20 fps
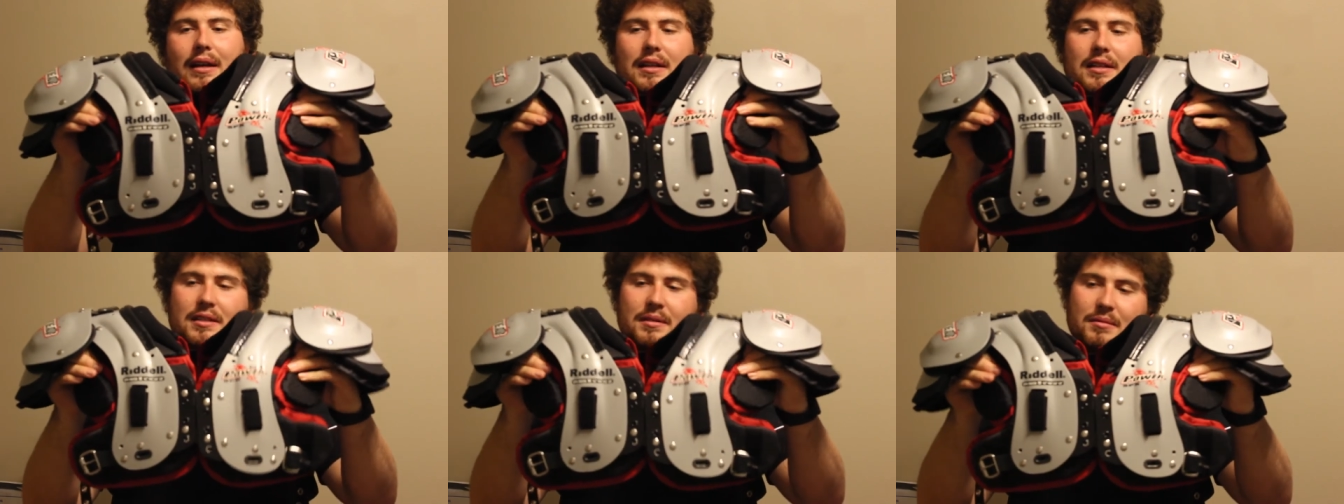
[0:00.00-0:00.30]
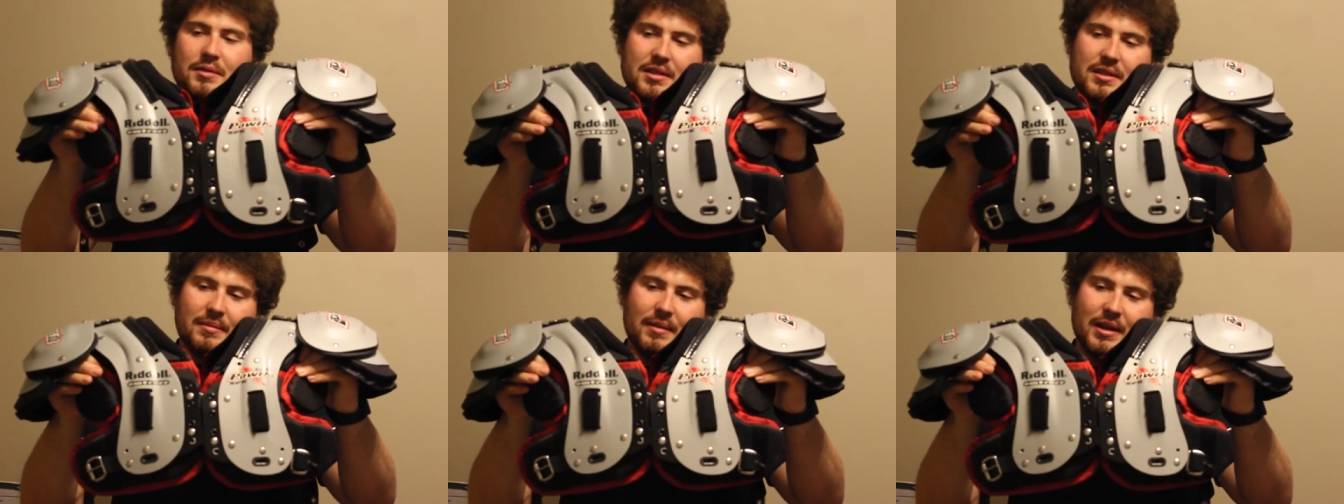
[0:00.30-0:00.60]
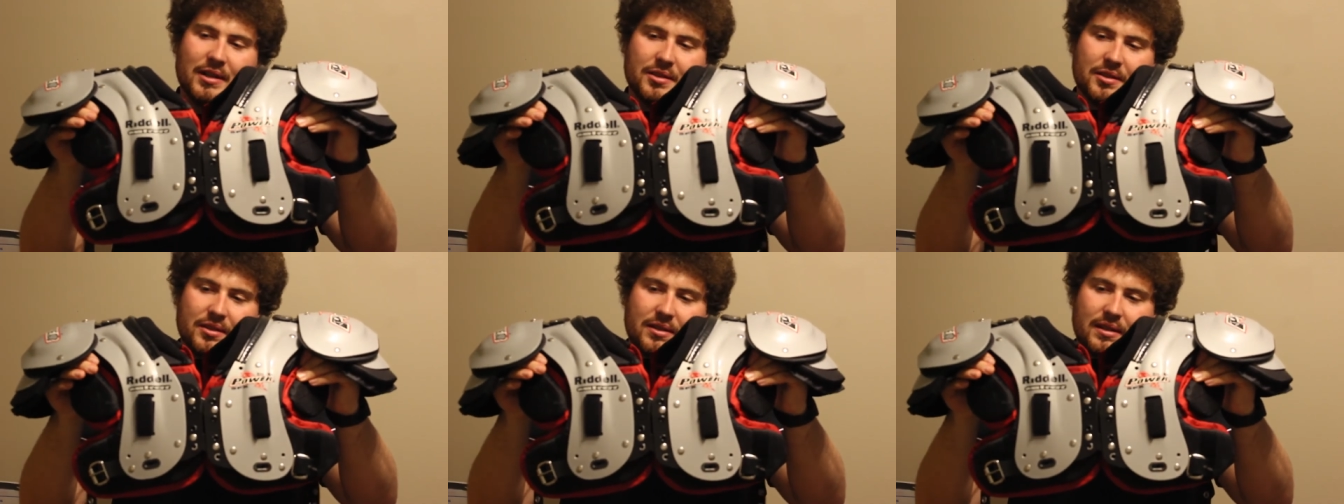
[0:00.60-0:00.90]
some just some
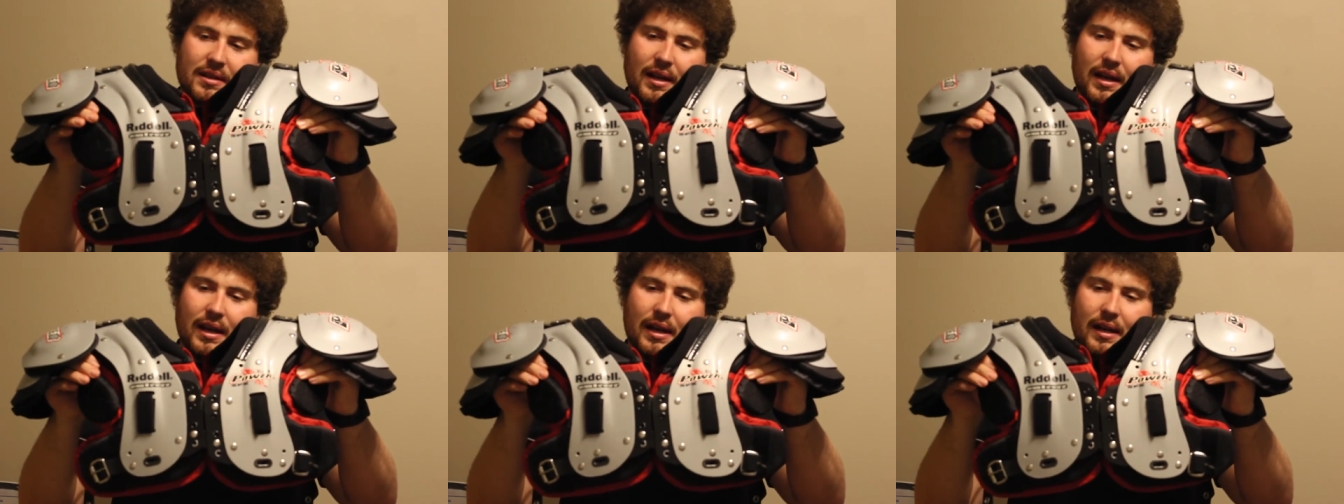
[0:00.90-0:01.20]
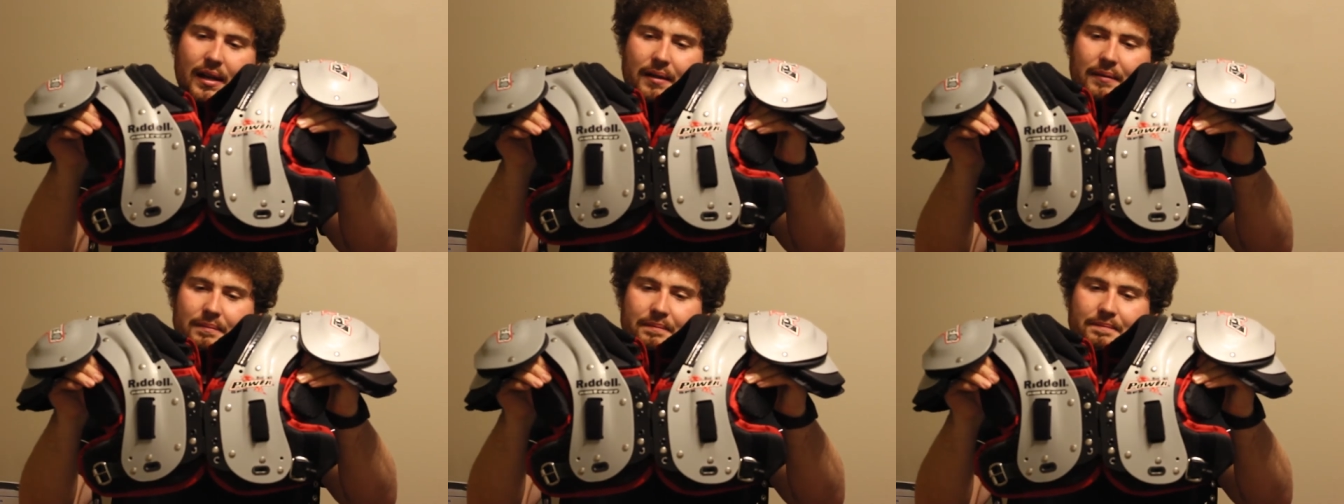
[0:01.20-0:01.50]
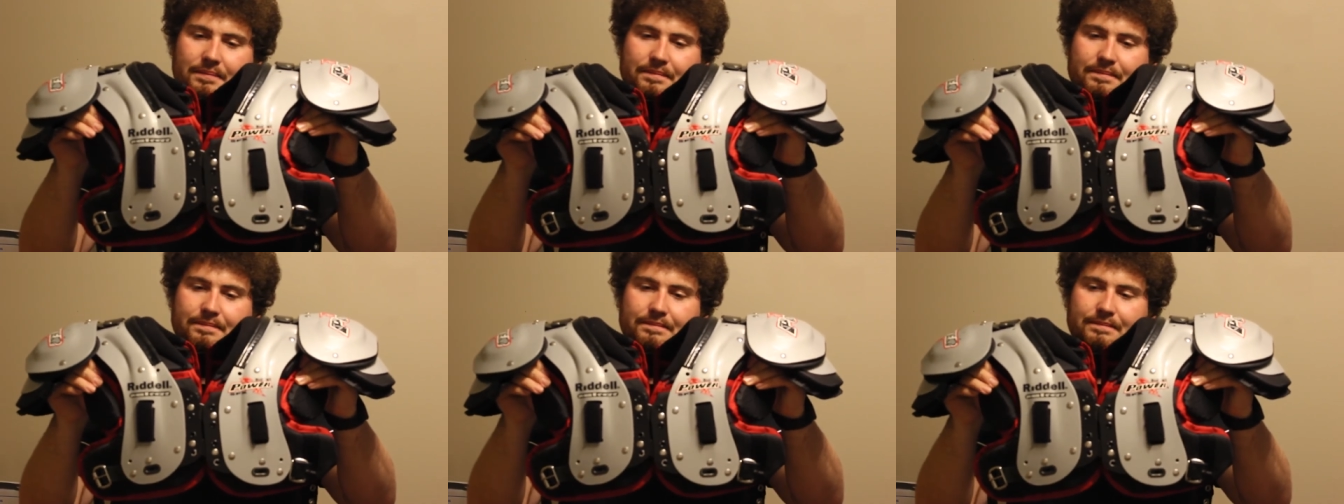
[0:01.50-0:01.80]
extra, um,
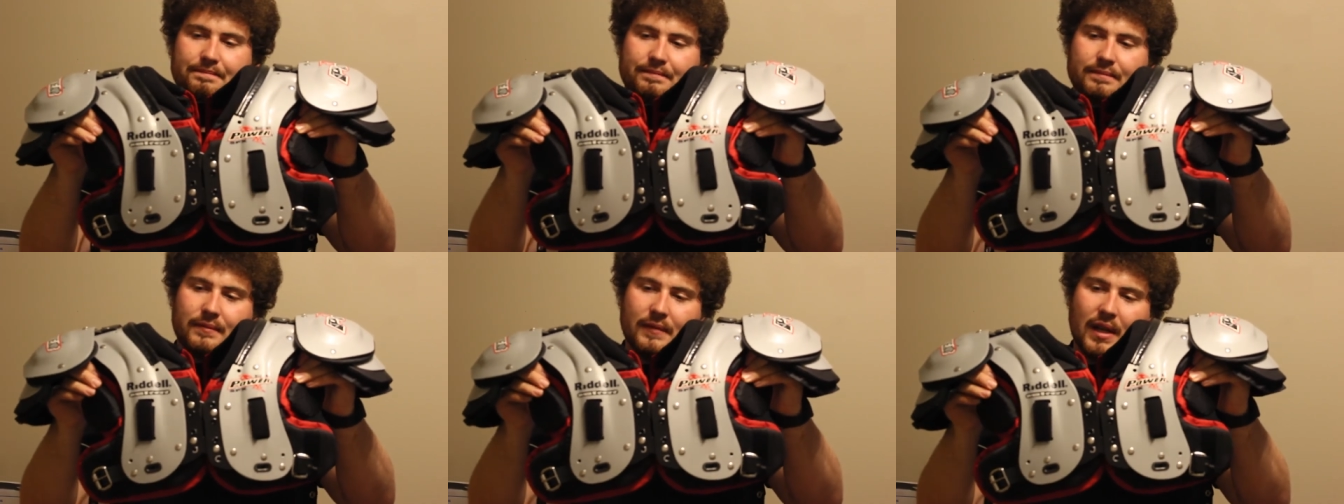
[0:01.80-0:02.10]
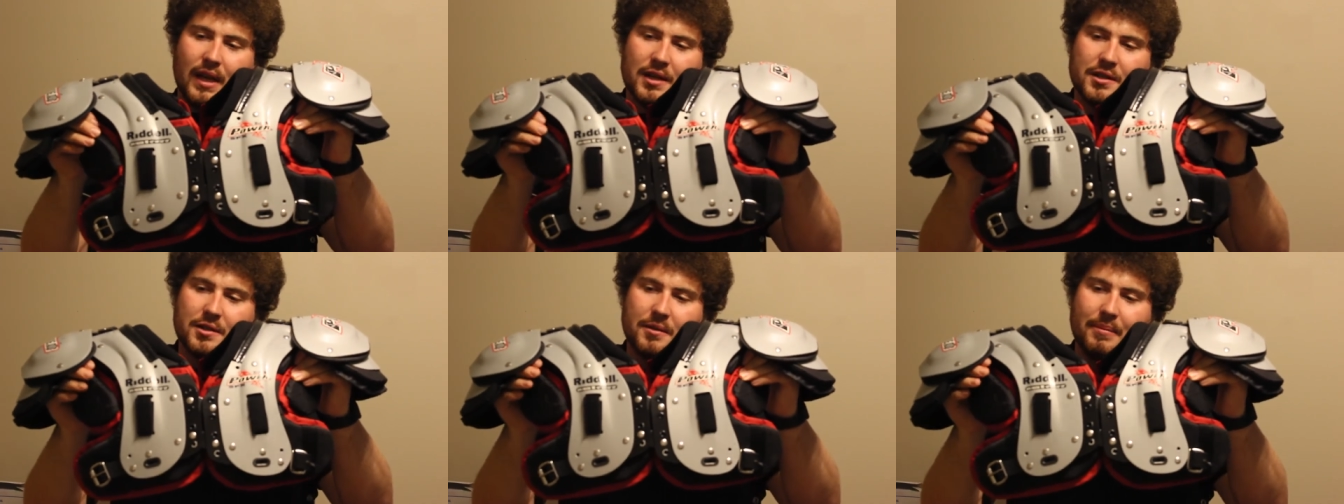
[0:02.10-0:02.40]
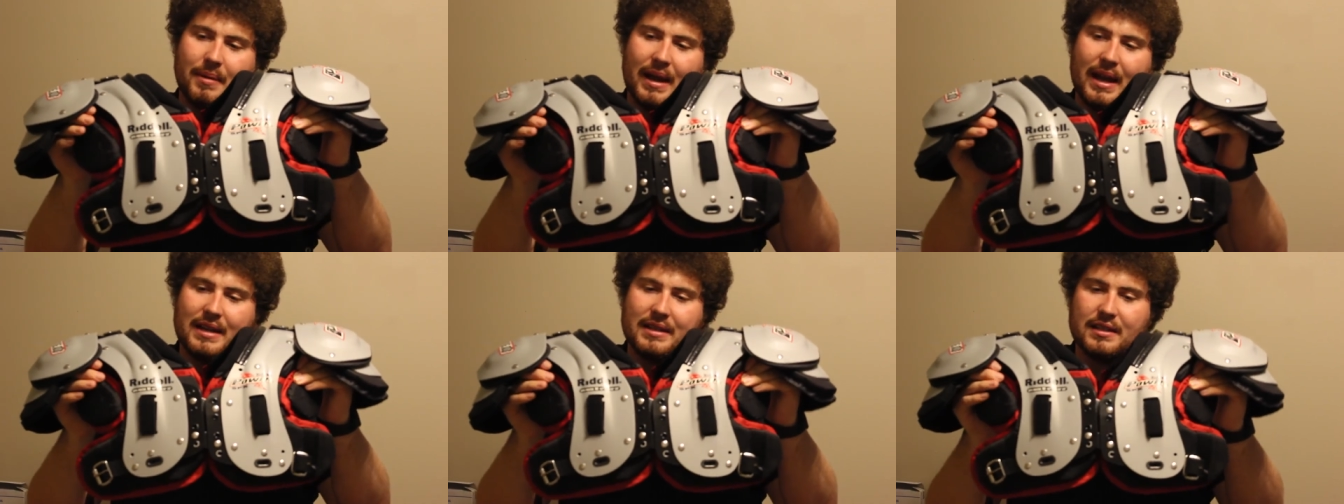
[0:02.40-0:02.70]
extra
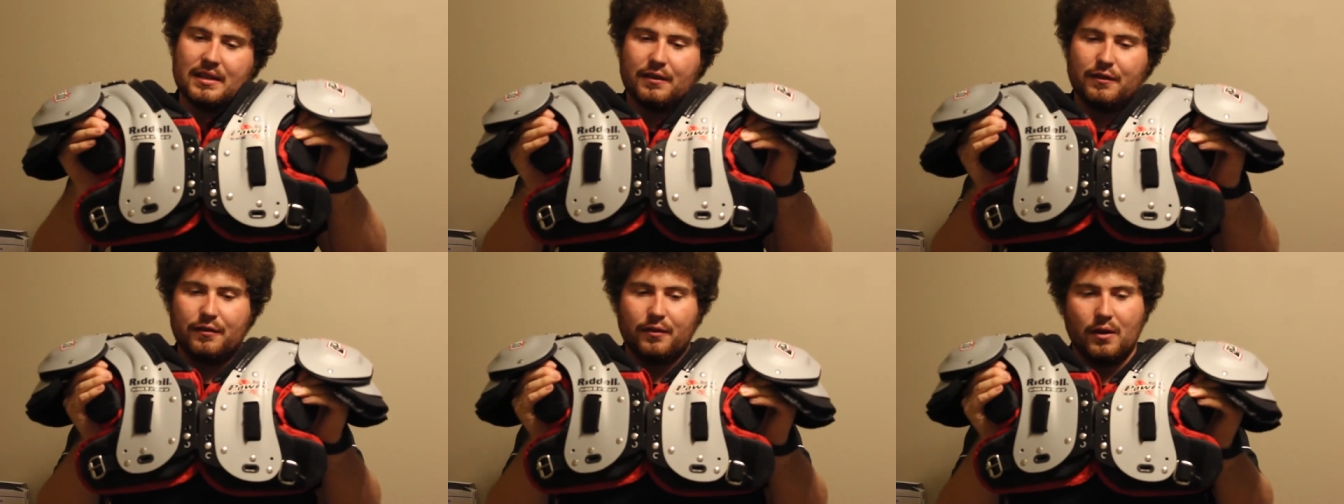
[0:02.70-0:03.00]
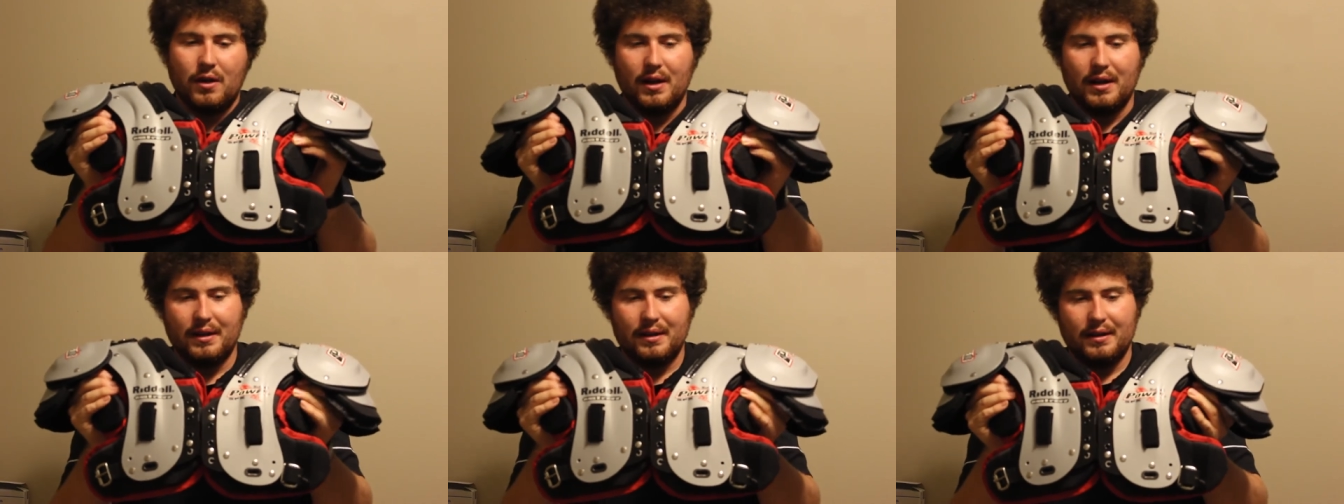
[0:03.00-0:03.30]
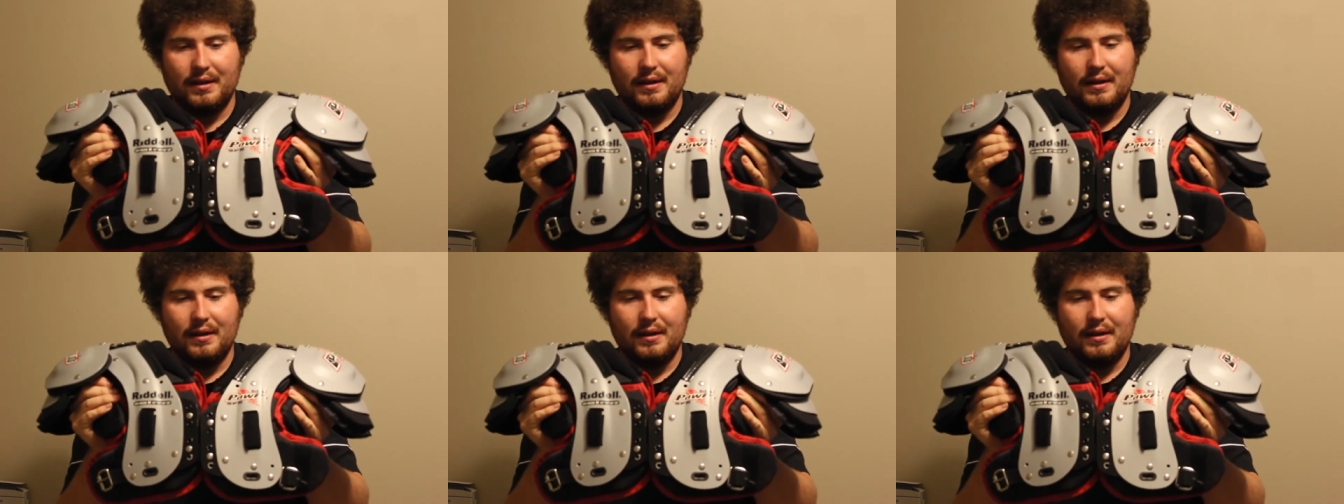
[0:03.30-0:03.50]
pads in the front